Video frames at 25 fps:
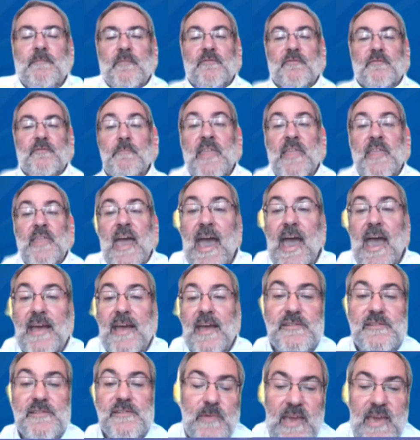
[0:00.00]
From
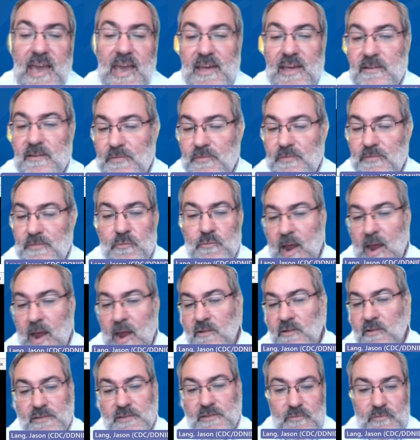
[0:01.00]
that, we had a few
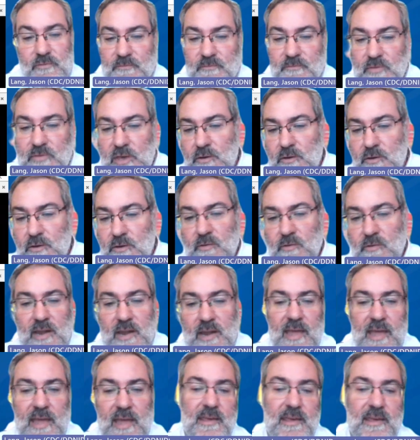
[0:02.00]
rounds of review
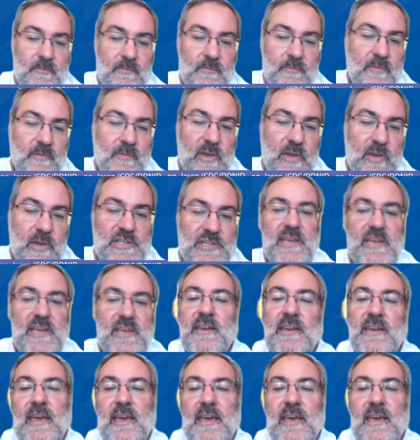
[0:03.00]
and edit and
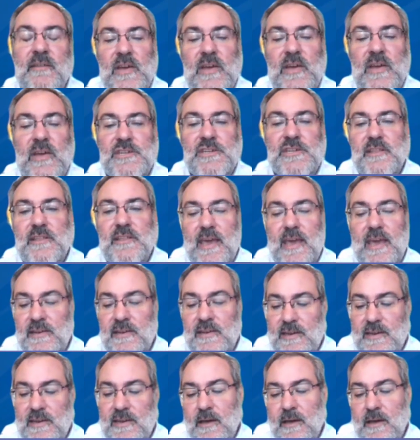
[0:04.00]
revision, and eventually
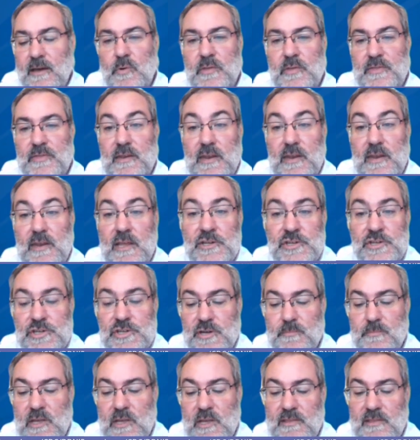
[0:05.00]
ended up with an
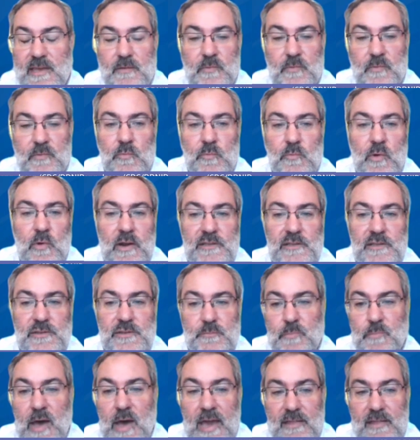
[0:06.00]
instrument that we wanted
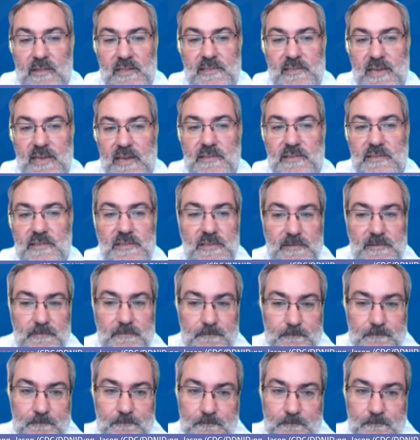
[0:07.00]
to pilot test.